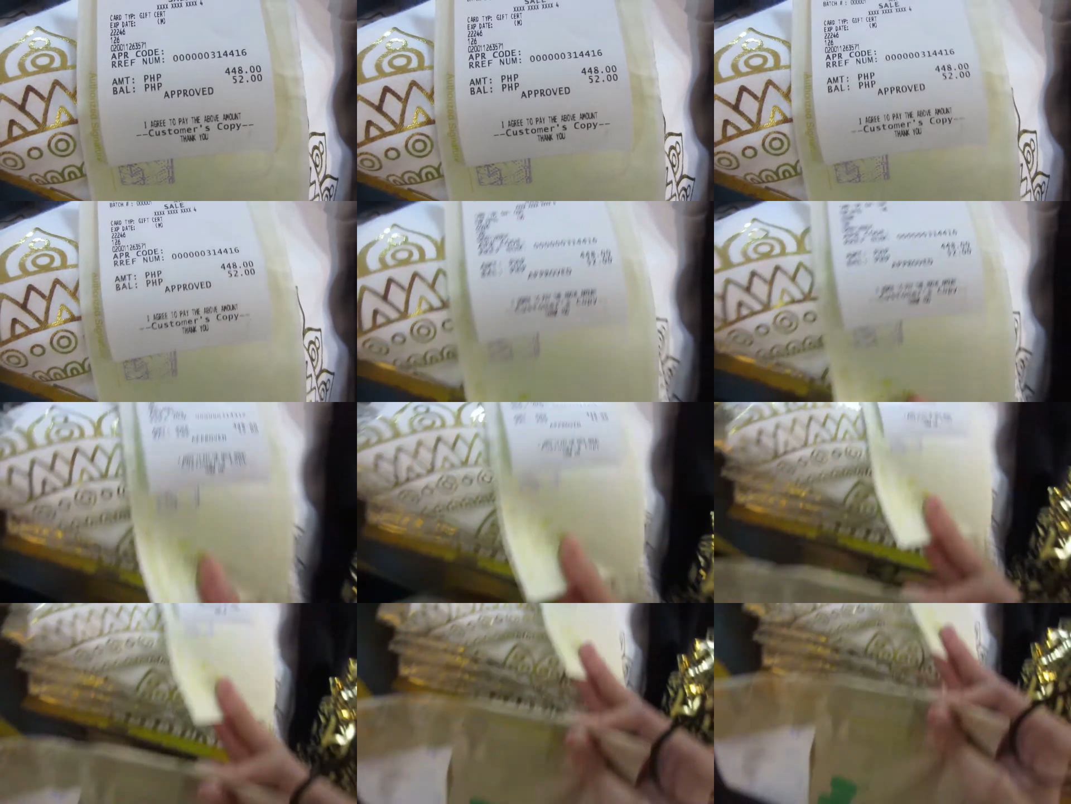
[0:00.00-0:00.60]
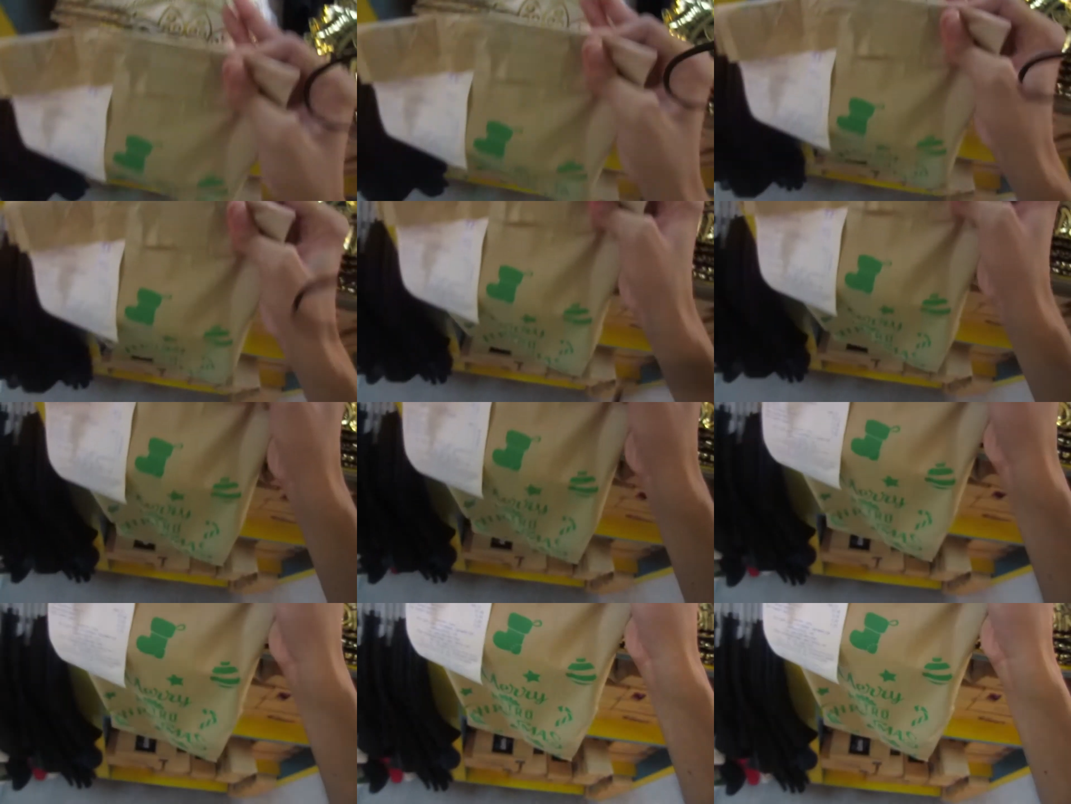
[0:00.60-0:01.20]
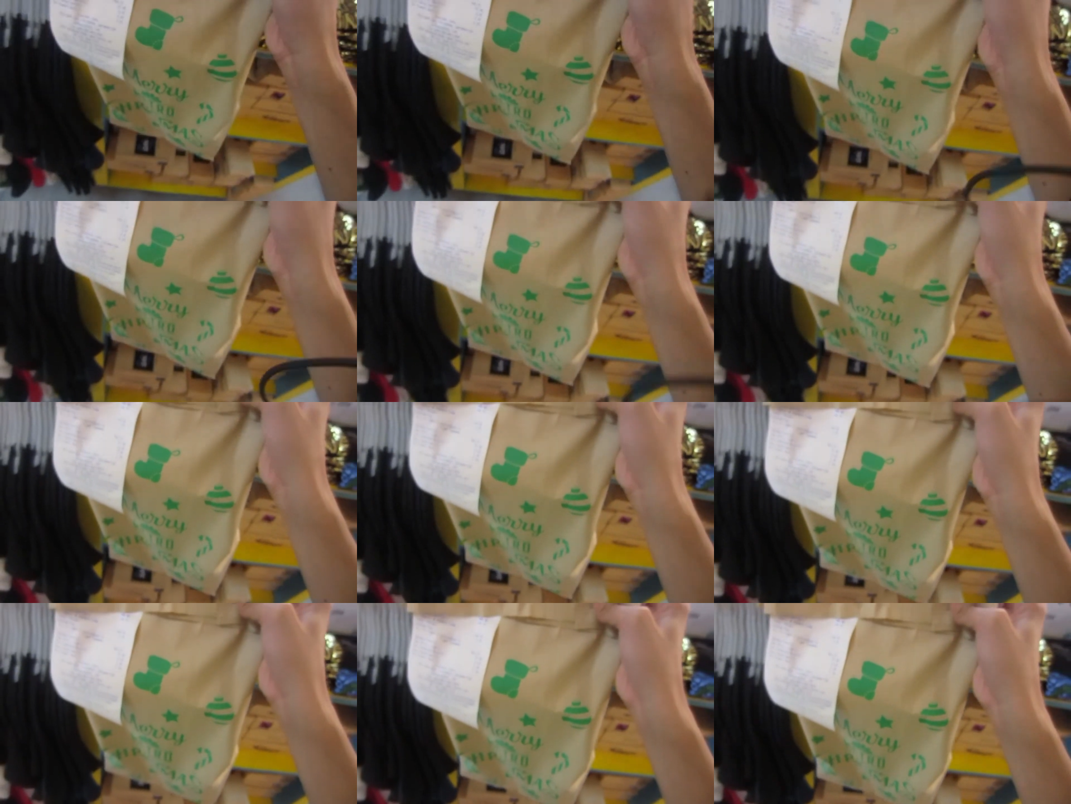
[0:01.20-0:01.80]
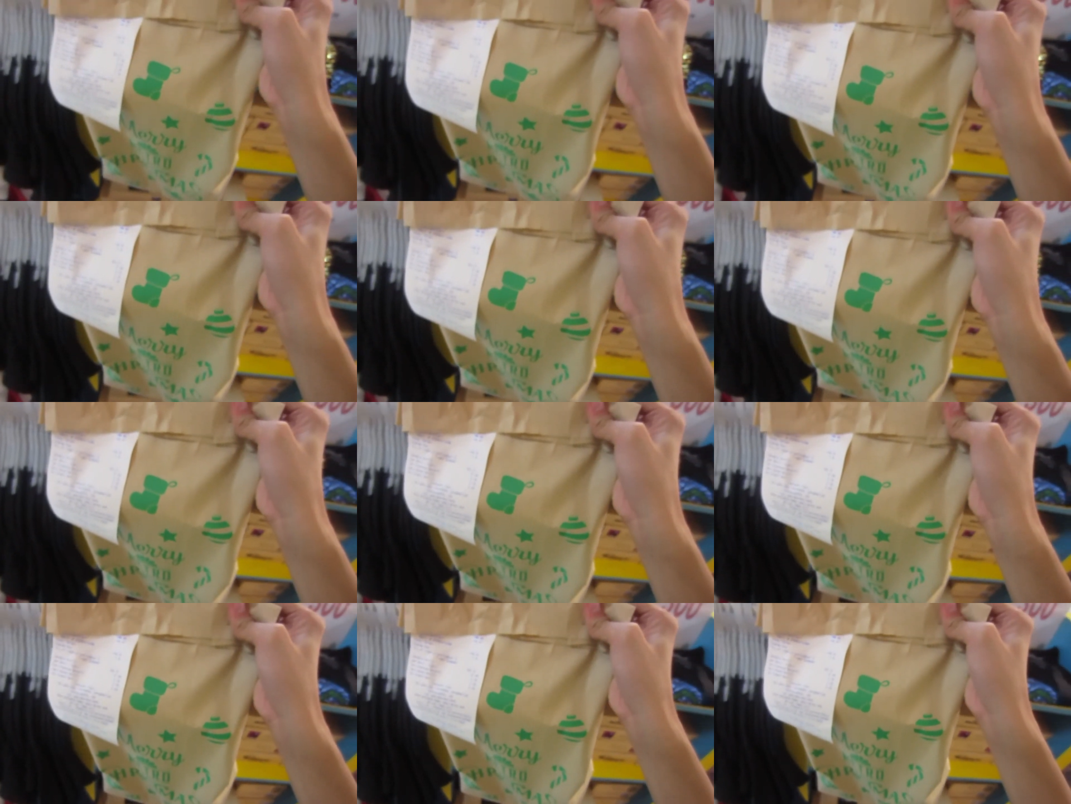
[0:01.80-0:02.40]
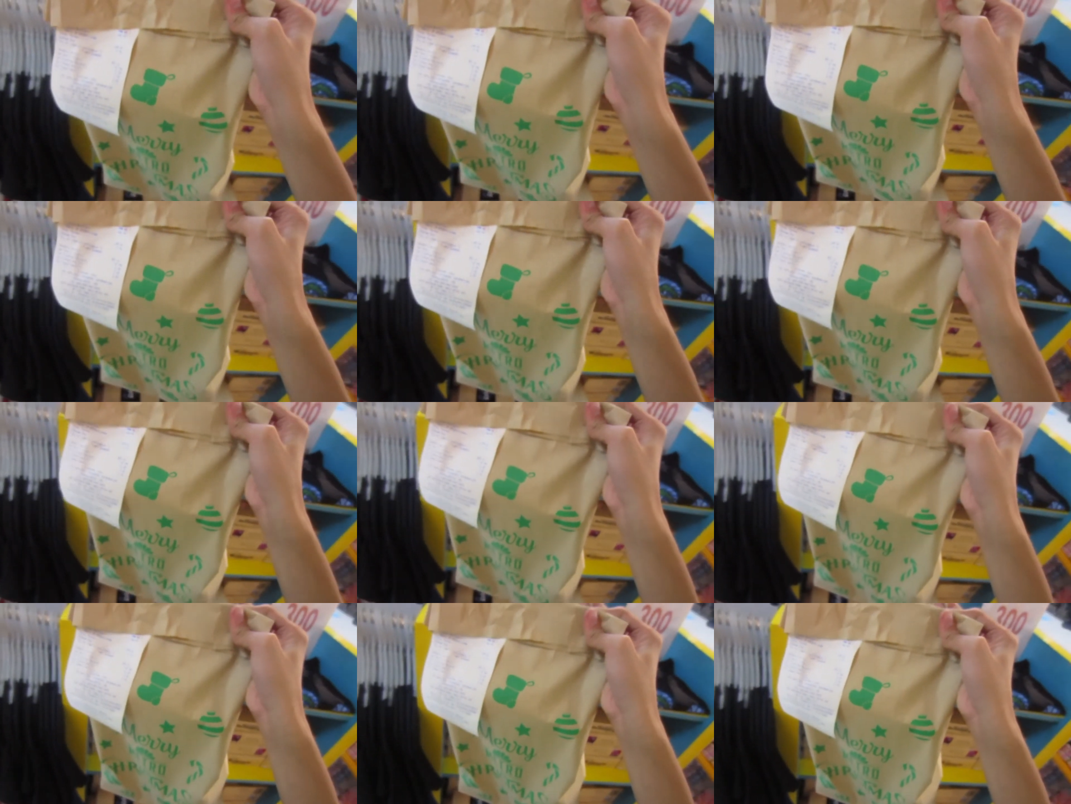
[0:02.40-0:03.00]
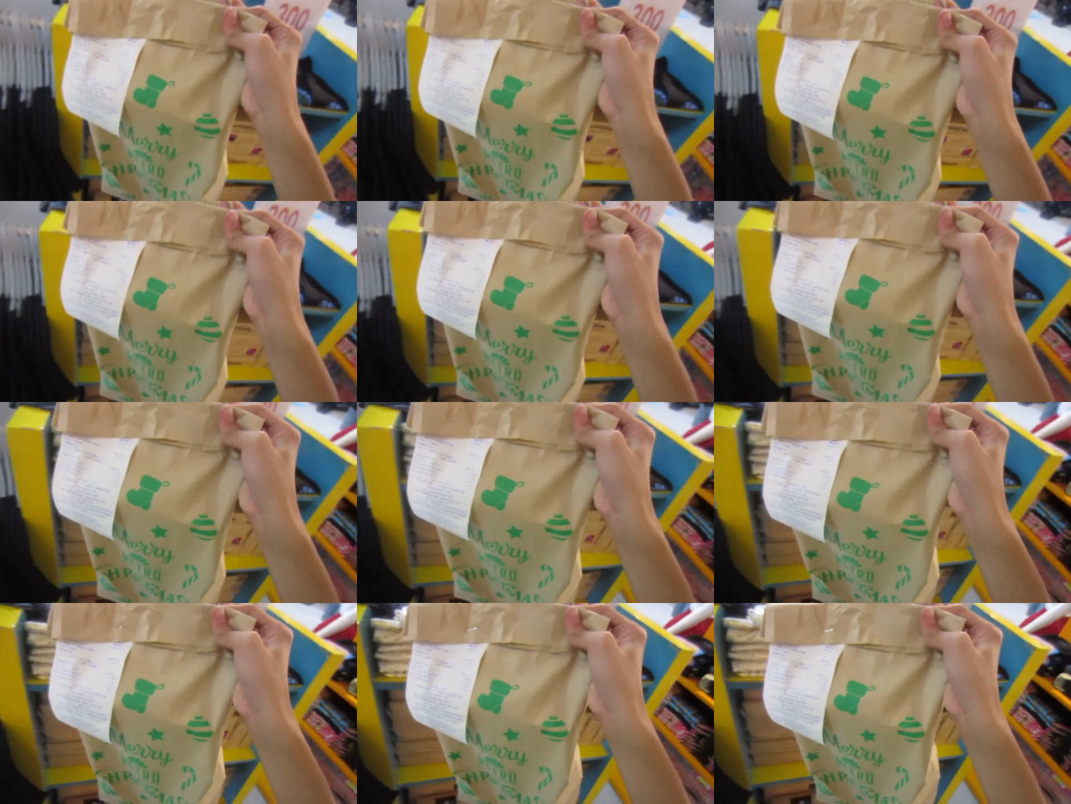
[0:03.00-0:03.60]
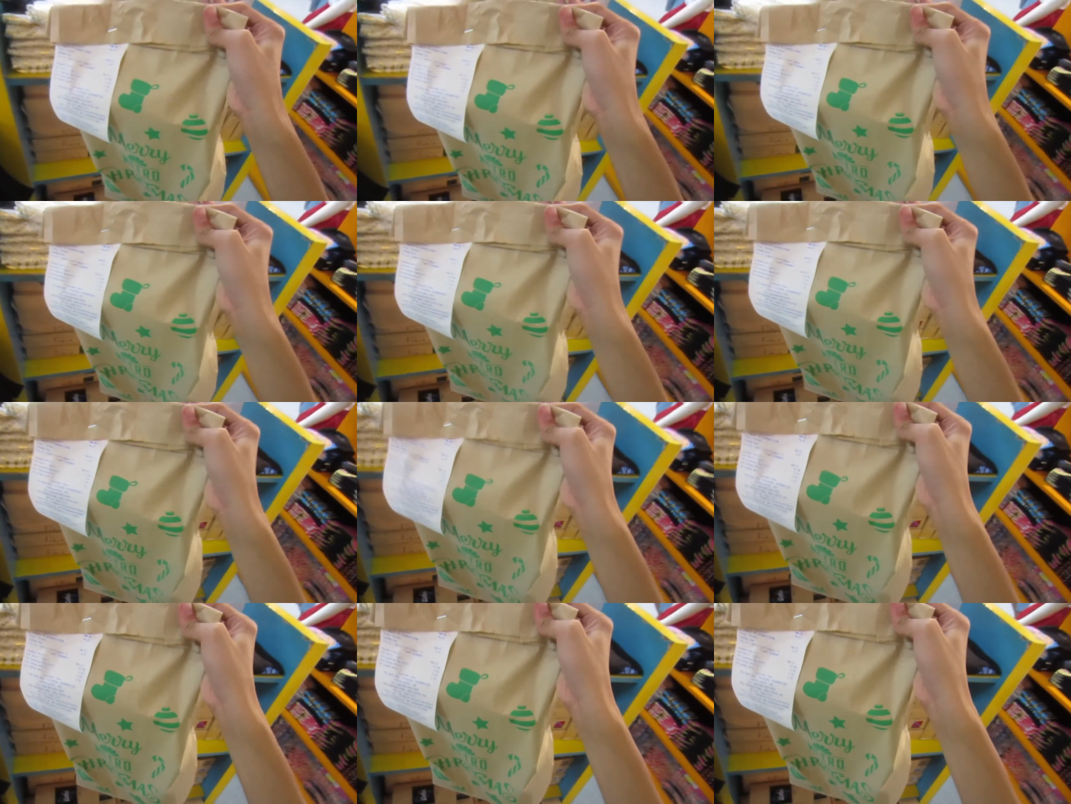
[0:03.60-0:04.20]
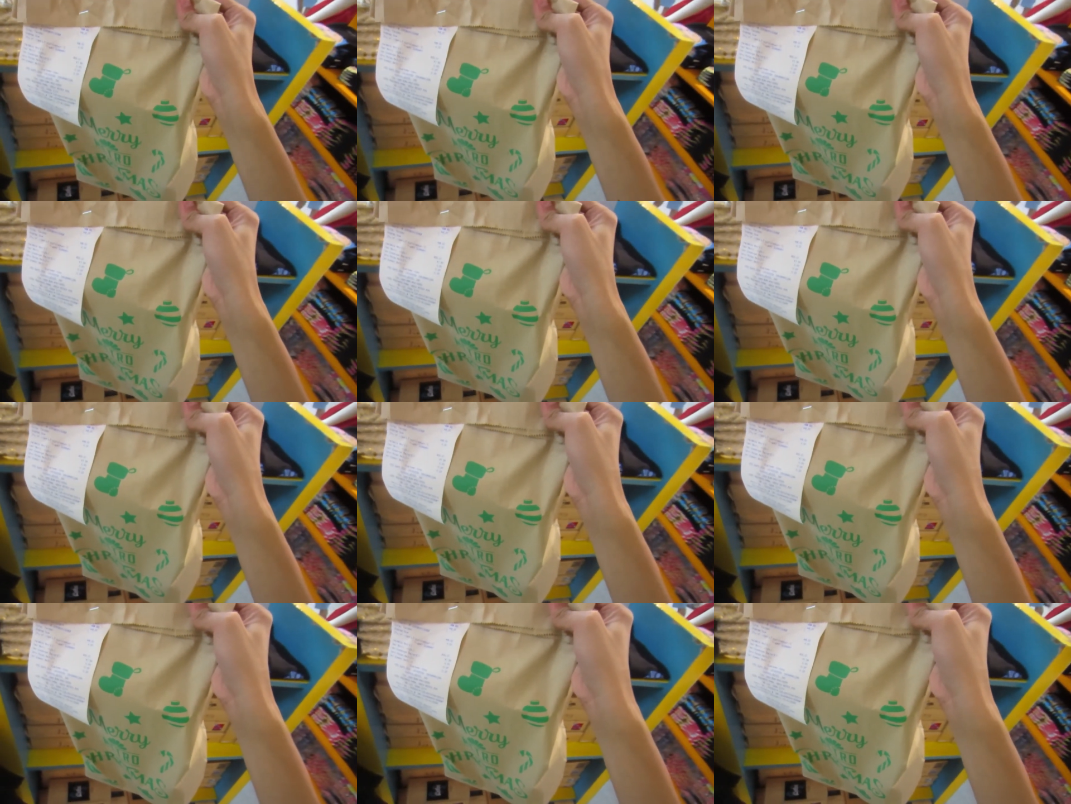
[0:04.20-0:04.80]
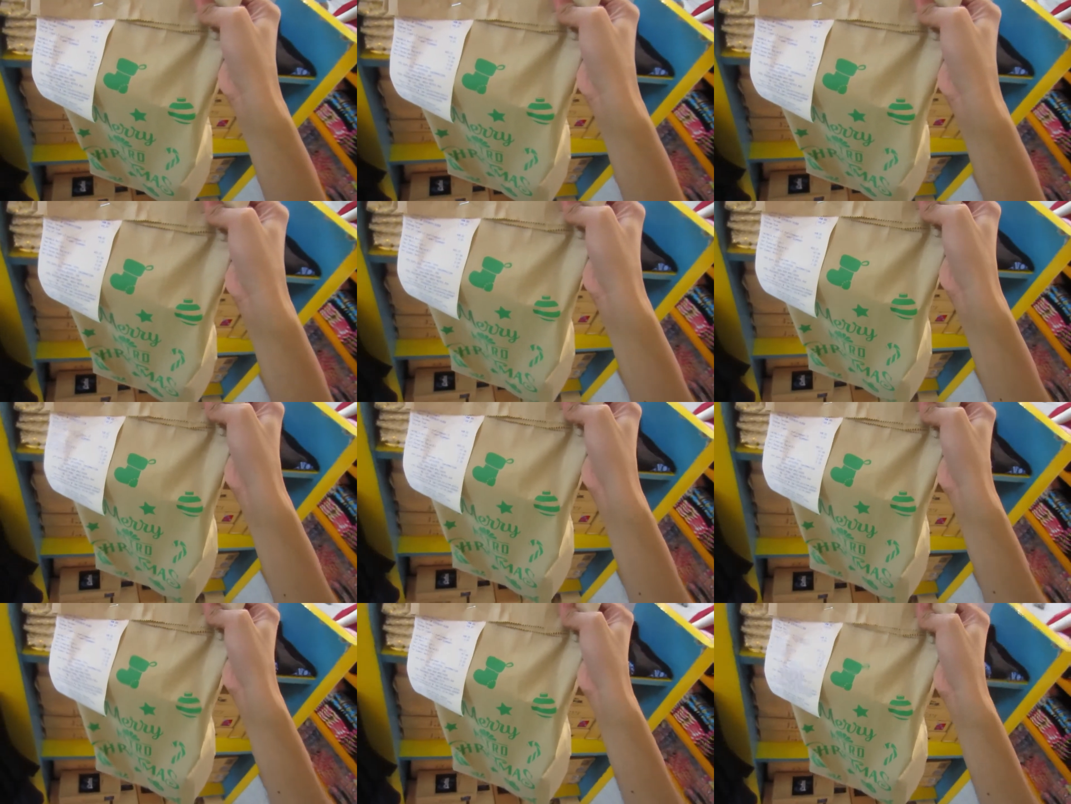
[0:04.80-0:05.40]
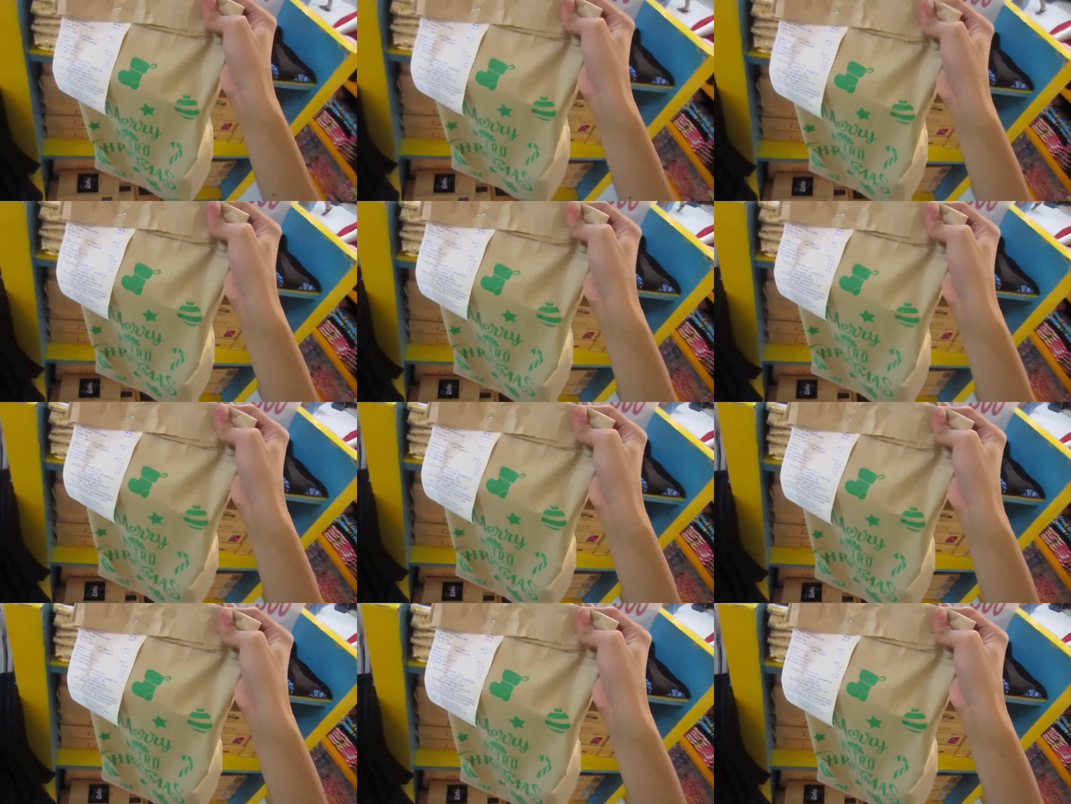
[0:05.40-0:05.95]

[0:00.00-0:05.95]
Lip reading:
[unreadable: no face in view]